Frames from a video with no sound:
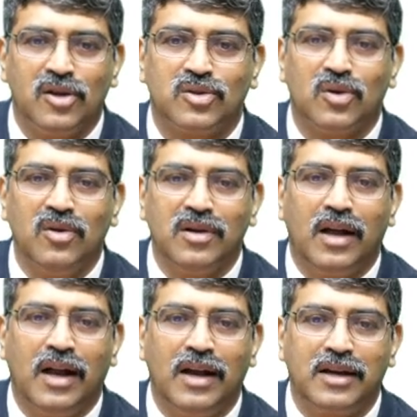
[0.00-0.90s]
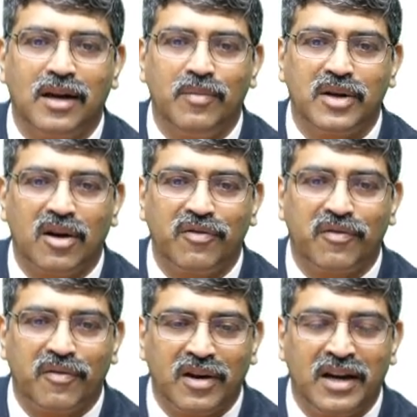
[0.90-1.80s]
So, a little bit of
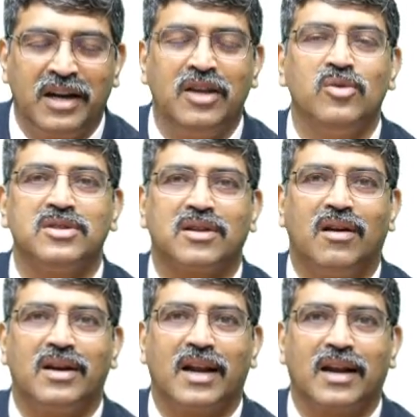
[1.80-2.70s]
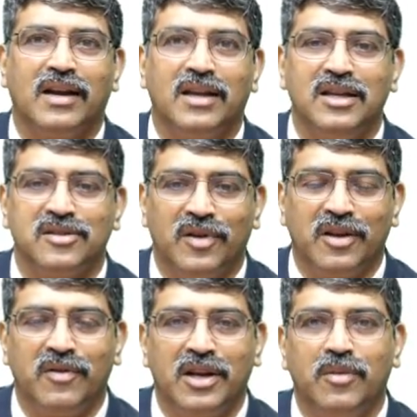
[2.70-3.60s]
reduced contractility is
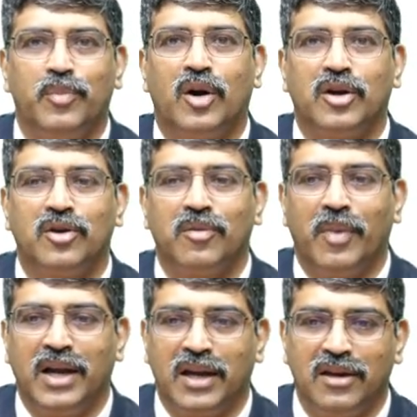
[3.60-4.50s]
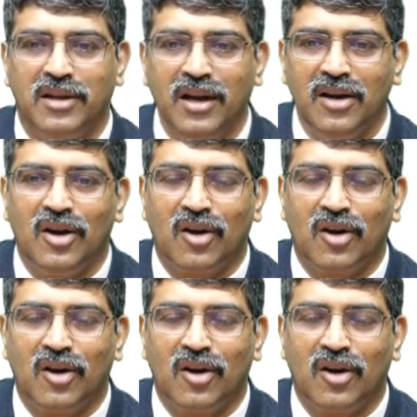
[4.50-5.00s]
very, very important to maintain the